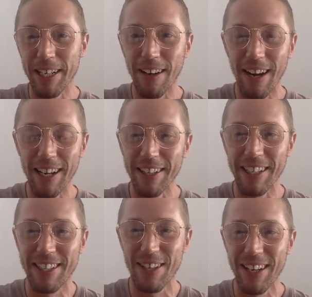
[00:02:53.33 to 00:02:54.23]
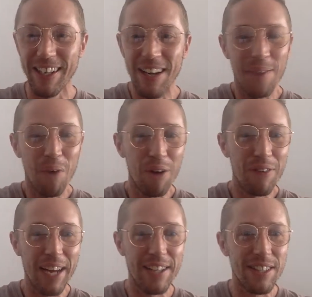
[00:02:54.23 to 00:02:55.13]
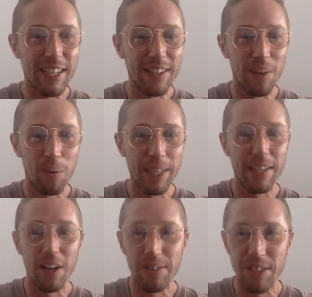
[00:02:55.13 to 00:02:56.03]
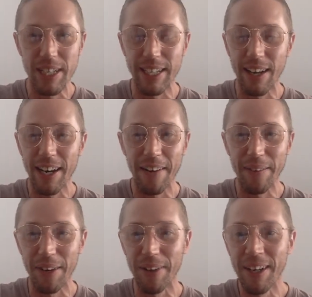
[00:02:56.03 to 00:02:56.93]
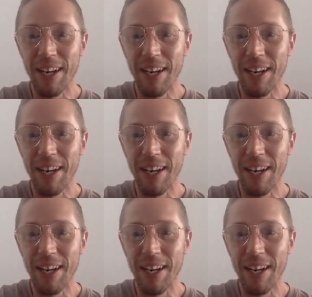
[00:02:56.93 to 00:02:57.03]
Like, what have they seen that we can't see? I don't know.